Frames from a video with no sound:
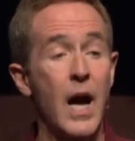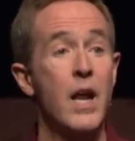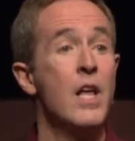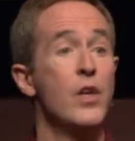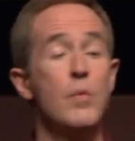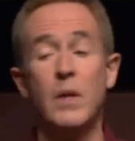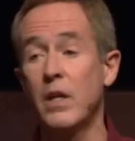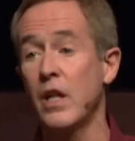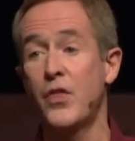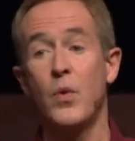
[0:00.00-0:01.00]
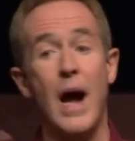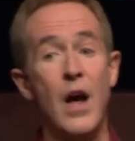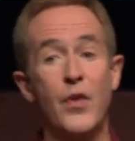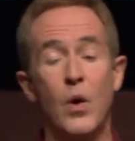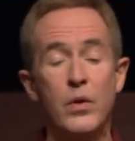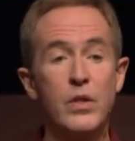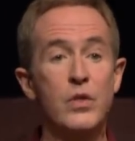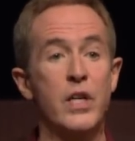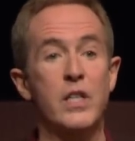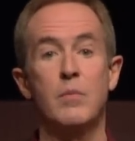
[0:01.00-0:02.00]
to God. Humility throughout the Old and
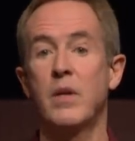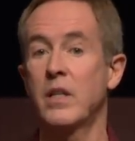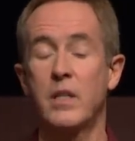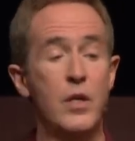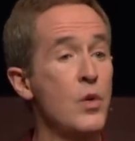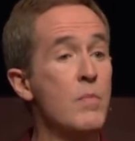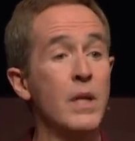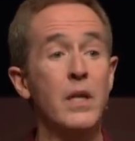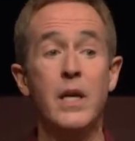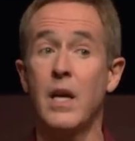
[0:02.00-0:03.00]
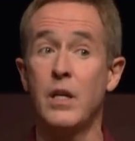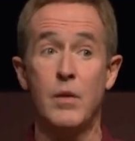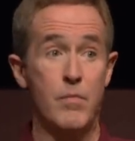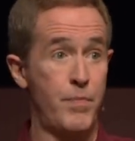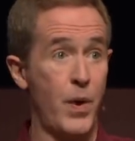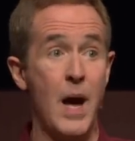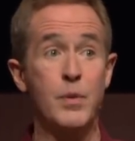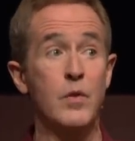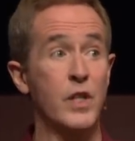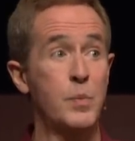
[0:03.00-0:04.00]
New Testament, humility, and
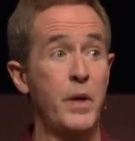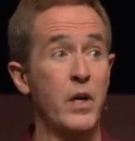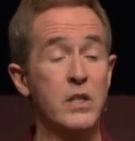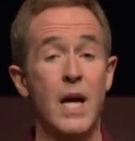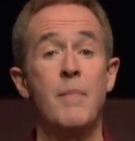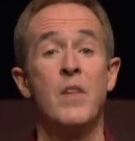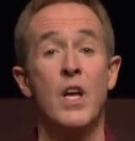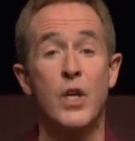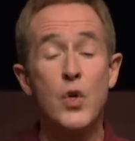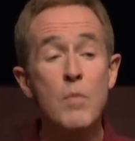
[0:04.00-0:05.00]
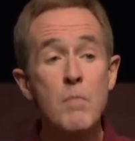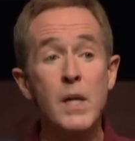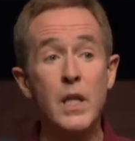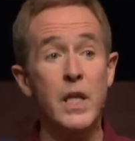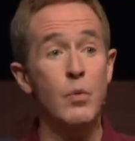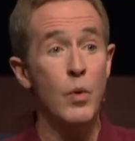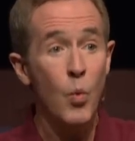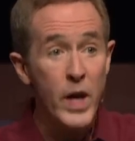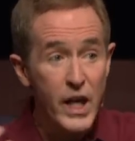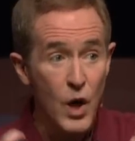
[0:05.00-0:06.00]
perhaps you've experienced that. Humility,
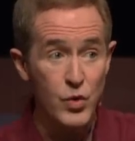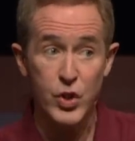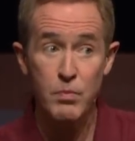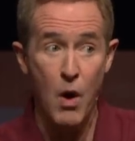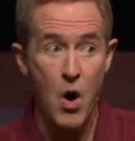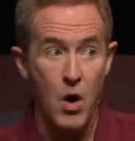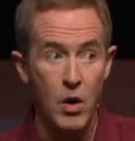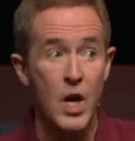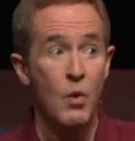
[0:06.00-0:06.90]
when we go small,